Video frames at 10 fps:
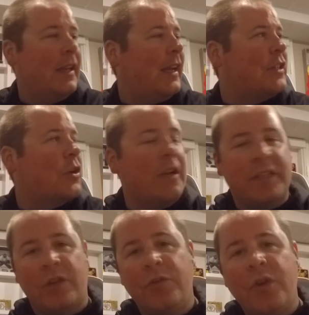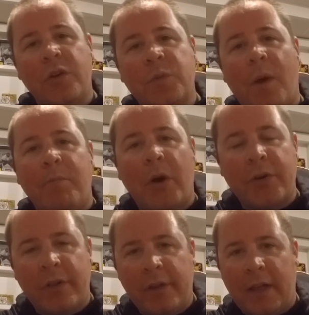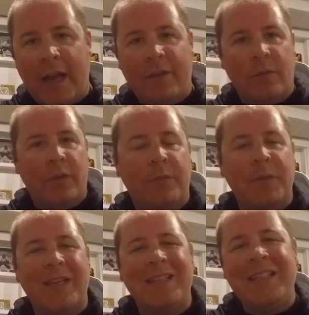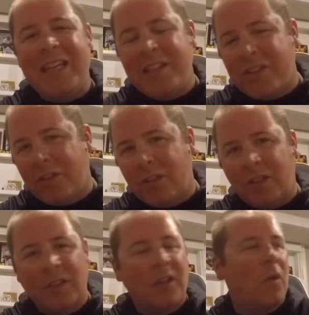It's crazy. Who knows what motor they'll have? Will be a diesel?